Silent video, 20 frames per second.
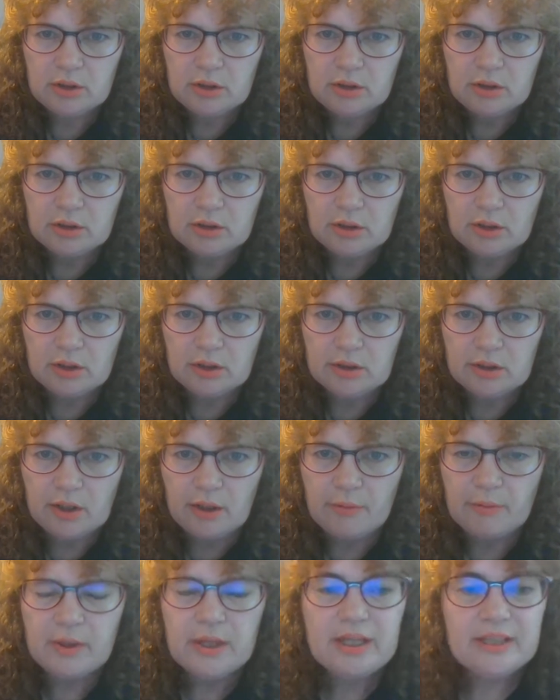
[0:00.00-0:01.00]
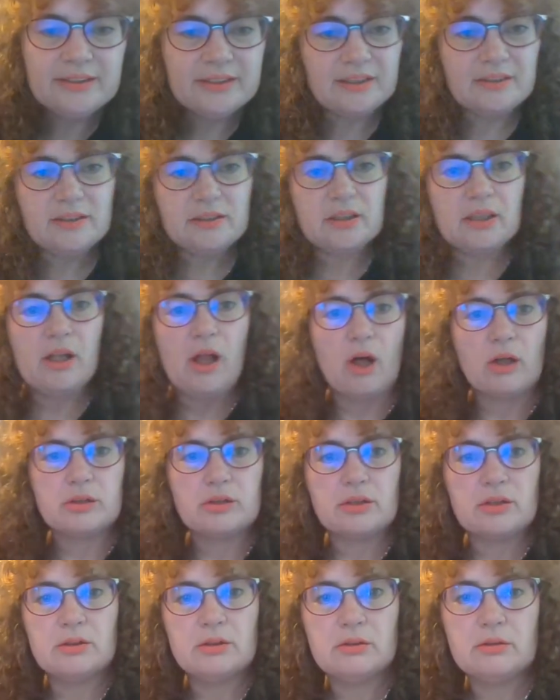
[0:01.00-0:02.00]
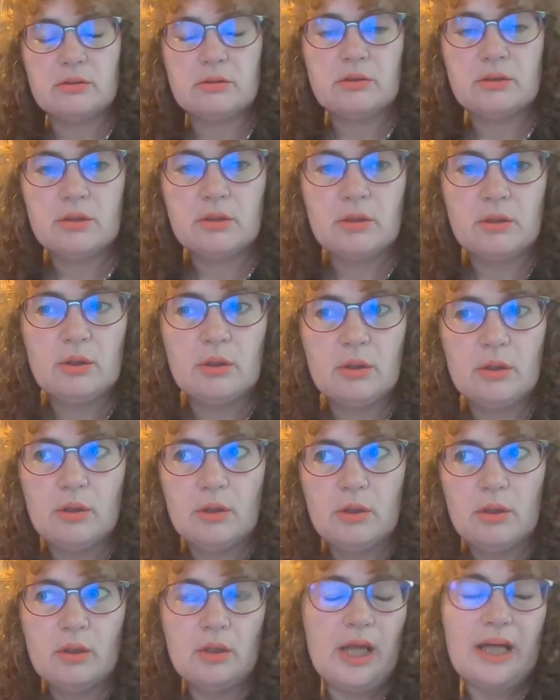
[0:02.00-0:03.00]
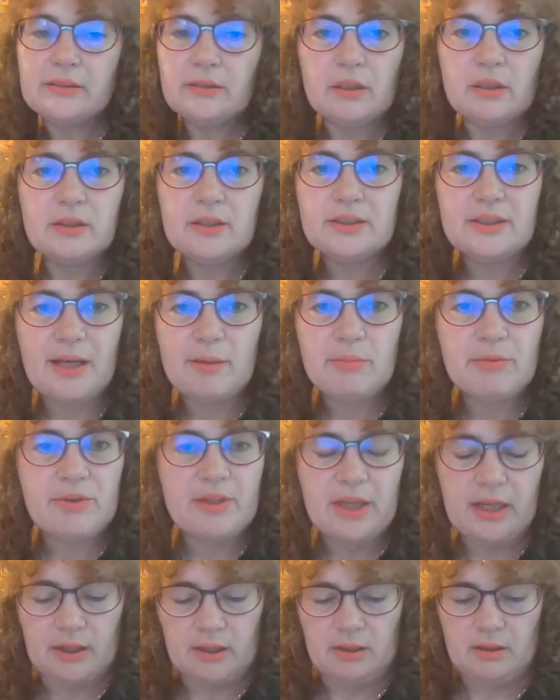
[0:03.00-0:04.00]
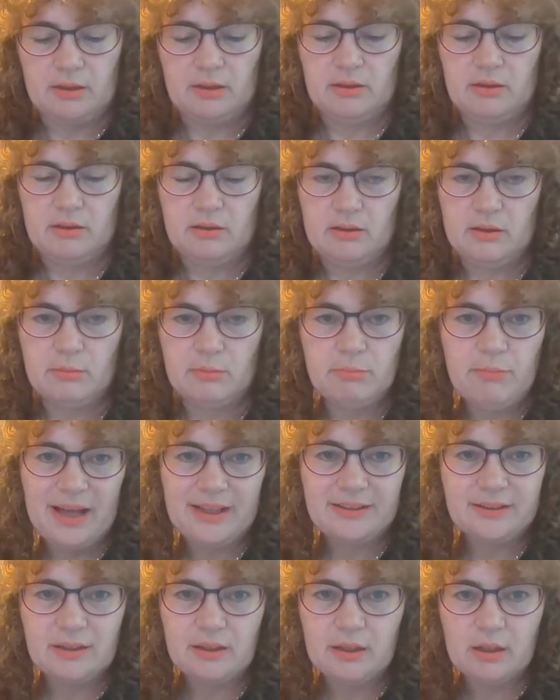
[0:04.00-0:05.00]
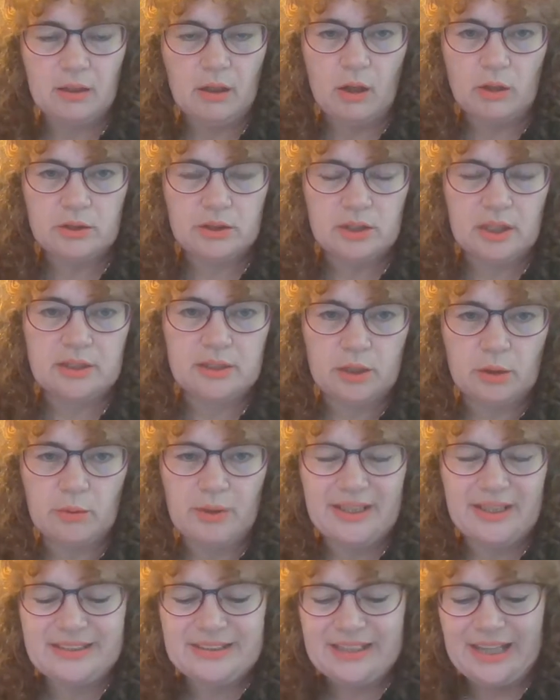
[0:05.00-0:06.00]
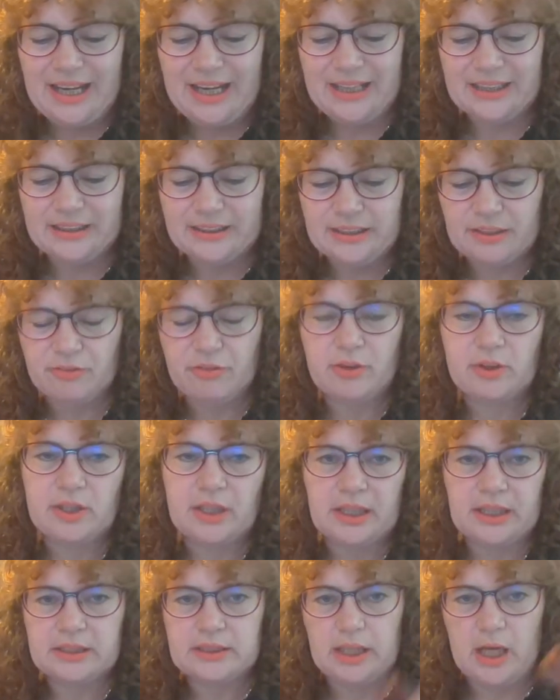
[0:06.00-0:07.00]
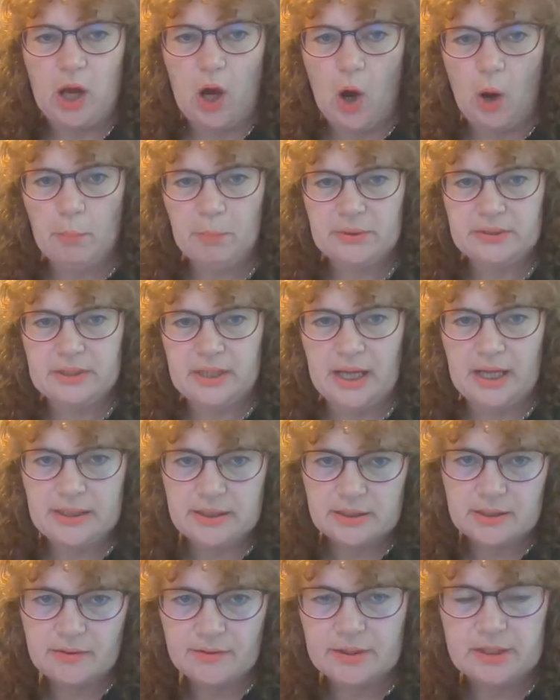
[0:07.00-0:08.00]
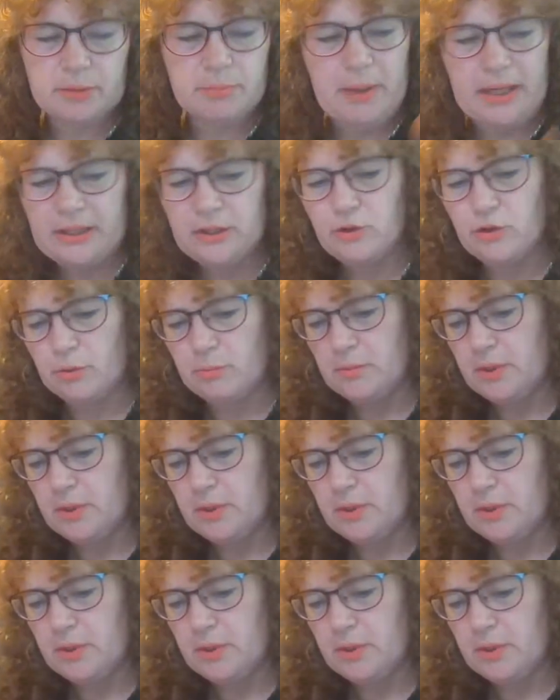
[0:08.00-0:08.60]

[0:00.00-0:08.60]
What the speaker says: No, you're not. It says it's a gloss. That's not the same thing. Matte and gloss are two entirely different things. They're opposite ends of the spectrum.